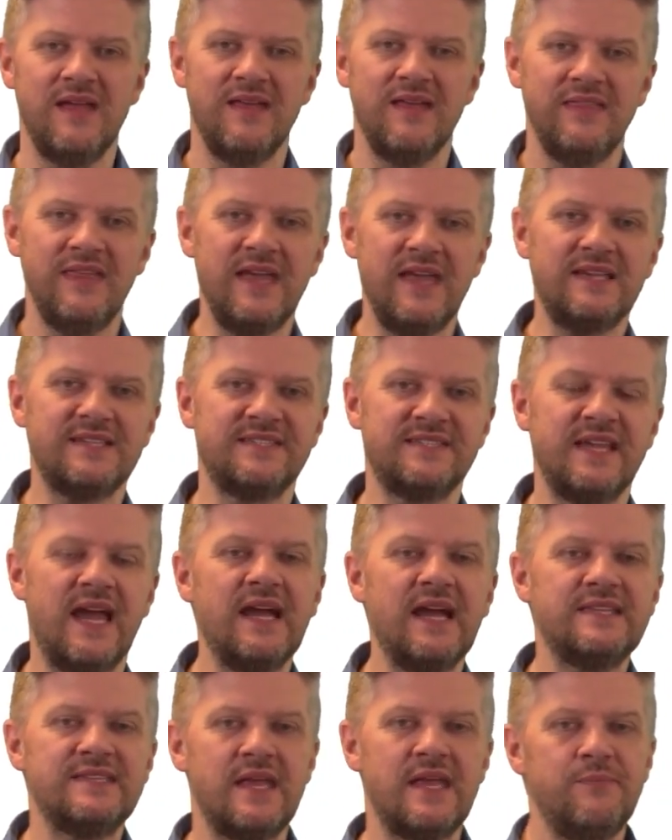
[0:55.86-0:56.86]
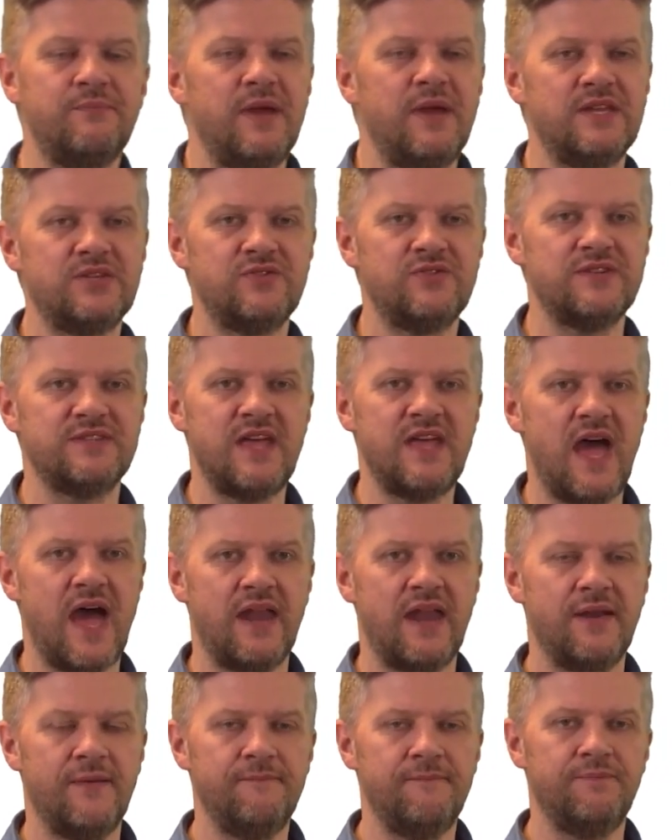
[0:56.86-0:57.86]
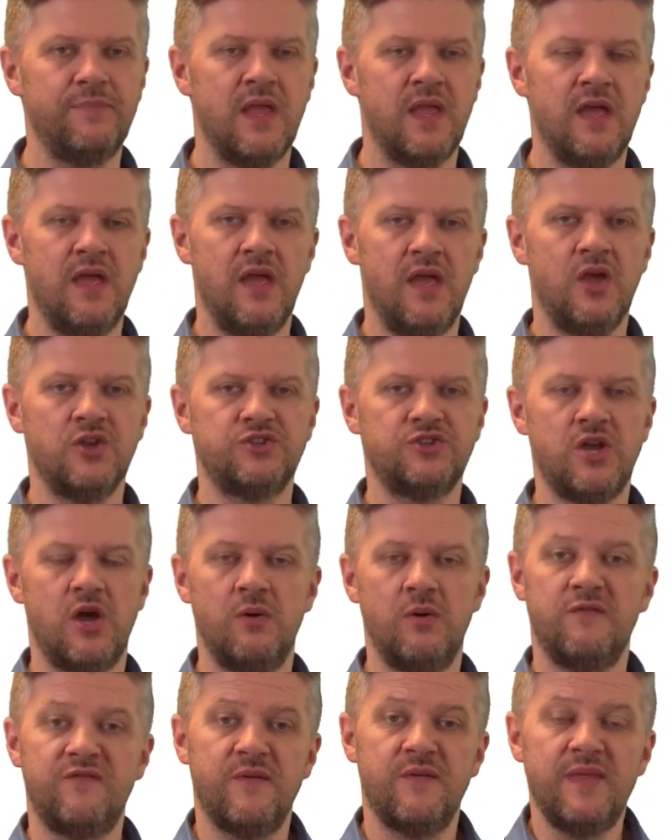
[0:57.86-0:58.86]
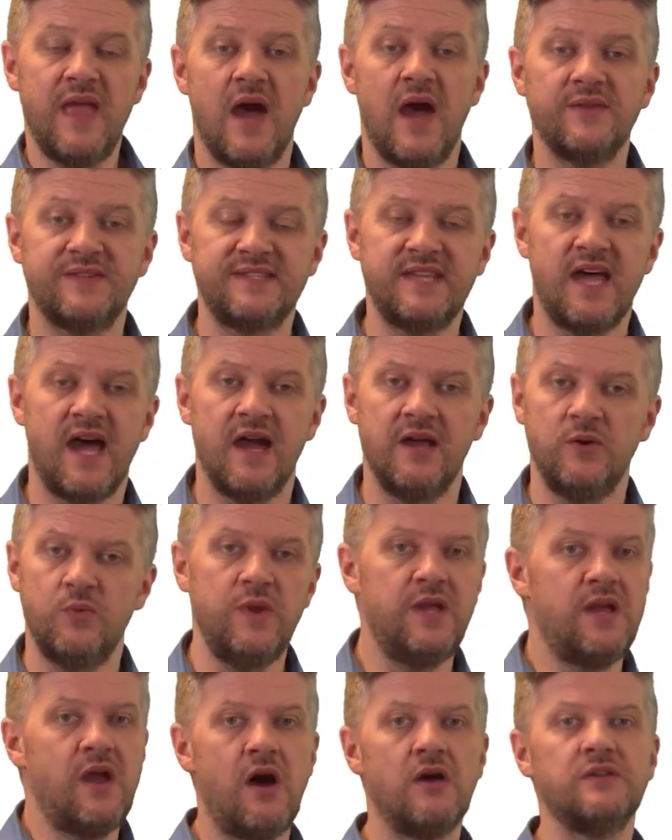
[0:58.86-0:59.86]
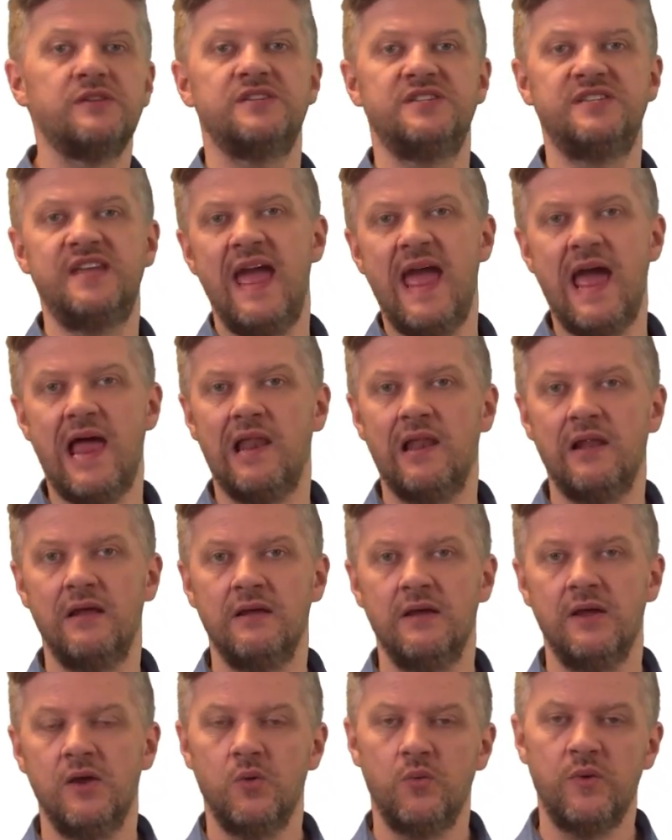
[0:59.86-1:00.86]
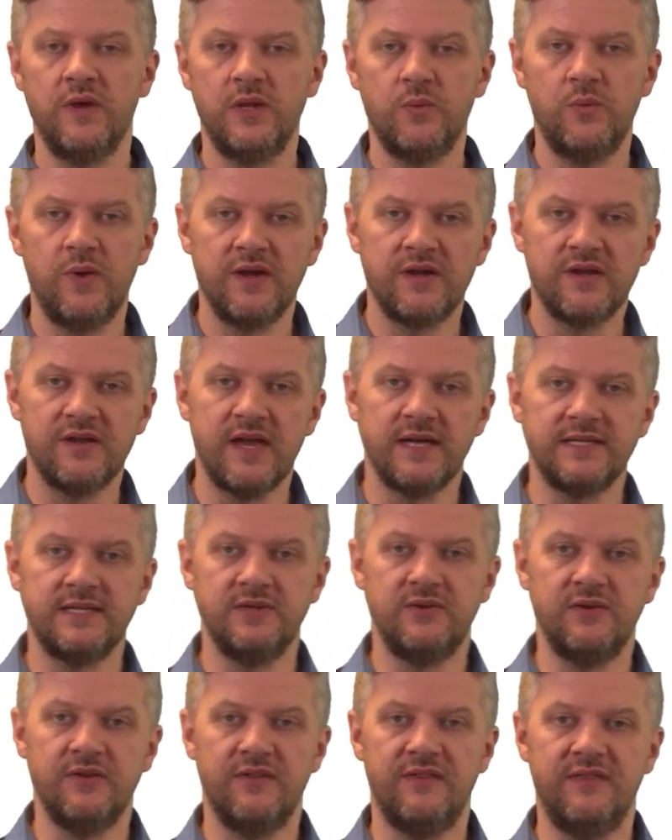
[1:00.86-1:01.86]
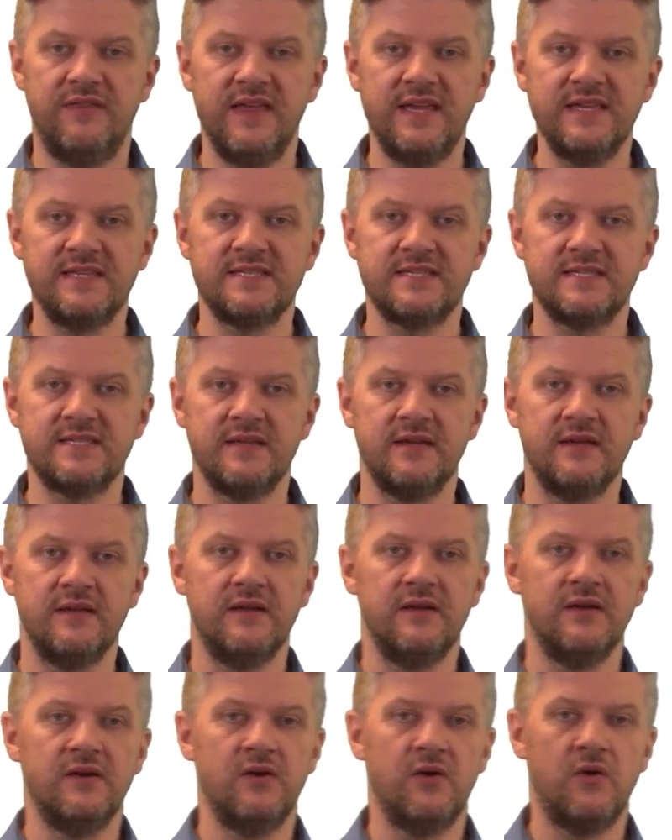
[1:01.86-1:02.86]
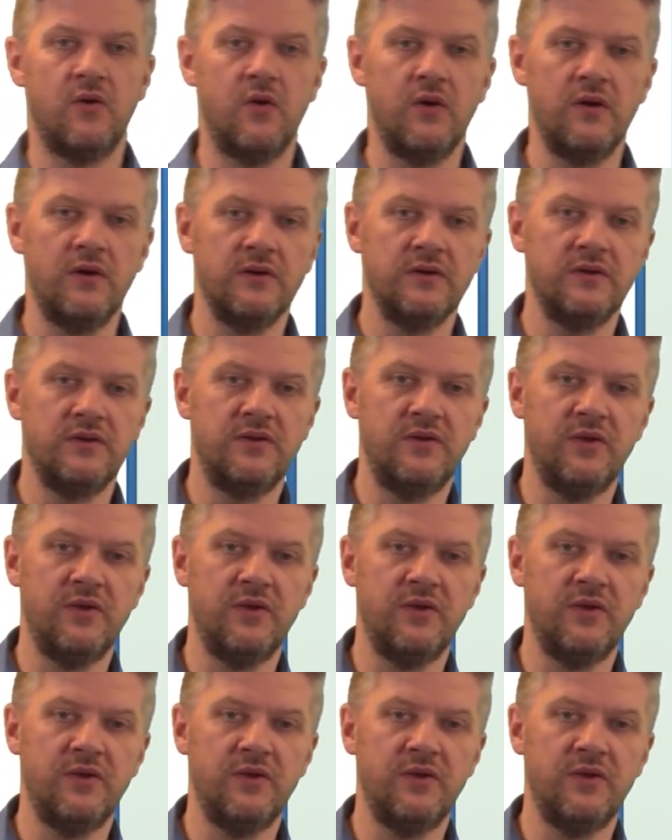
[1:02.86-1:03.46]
the exact same picture as that. So from the outside, we can't tell whether we're connected to this or to